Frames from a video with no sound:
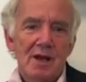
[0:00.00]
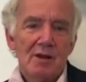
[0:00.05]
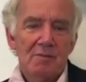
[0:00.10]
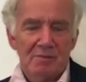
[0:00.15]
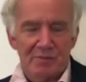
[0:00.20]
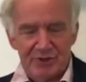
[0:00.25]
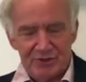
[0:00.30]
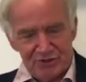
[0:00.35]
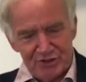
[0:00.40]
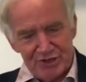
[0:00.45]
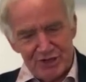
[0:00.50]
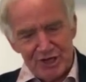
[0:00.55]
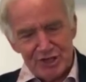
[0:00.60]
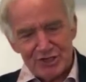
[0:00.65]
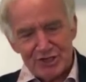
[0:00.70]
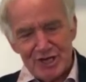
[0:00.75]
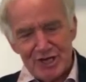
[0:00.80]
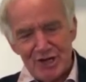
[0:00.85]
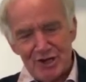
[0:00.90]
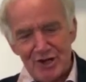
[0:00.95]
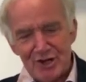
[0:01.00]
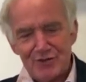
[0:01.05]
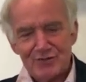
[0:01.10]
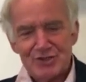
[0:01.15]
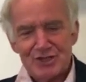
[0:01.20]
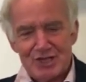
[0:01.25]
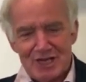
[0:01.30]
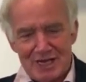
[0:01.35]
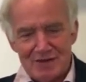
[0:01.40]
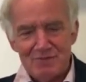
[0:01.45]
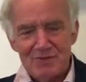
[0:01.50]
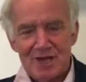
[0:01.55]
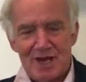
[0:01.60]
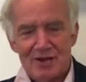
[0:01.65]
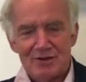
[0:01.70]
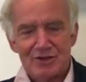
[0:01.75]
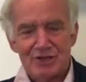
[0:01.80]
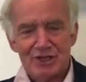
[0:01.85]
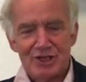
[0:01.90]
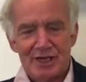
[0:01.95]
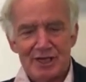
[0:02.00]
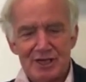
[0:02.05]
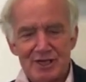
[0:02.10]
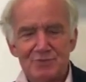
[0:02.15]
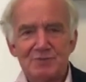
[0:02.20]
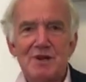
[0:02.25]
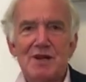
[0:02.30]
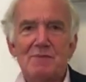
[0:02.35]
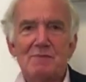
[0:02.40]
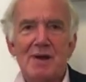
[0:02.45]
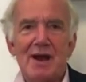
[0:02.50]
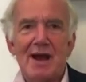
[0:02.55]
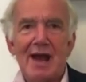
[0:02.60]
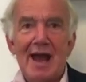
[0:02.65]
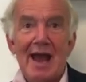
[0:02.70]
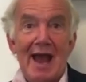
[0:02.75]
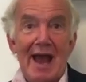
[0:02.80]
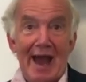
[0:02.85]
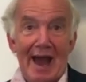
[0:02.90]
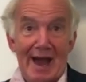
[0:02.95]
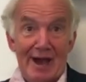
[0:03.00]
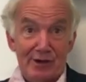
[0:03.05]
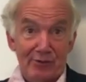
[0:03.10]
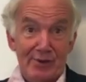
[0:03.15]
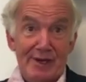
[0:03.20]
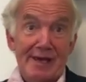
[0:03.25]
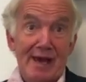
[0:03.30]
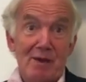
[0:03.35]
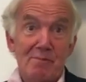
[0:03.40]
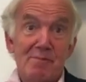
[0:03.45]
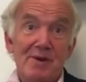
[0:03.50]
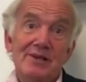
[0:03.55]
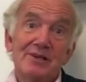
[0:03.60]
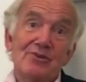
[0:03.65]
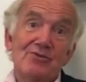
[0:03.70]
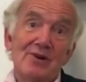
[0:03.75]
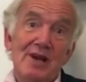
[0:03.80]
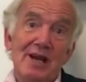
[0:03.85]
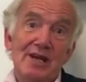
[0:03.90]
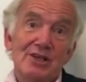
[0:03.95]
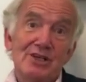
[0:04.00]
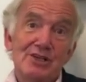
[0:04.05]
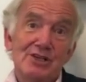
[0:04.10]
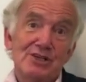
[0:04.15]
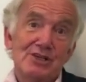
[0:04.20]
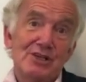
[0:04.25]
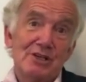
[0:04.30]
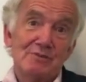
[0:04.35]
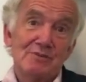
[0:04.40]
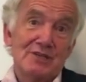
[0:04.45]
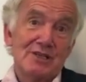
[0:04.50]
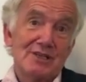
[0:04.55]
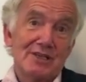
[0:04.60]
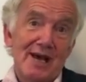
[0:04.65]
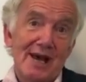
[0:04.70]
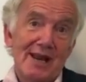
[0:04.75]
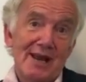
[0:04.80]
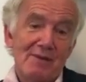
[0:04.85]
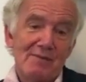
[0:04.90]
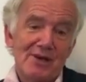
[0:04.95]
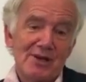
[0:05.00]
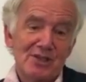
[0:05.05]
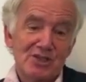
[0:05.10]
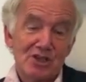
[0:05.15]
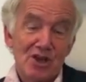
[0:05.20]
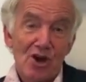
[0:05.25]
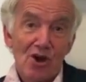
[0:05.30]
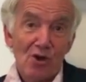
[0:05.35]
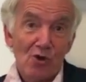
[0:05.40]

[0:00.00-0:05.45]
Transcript: But traditionally, a lot of team coaching has been about how do we get better relationships and dynamics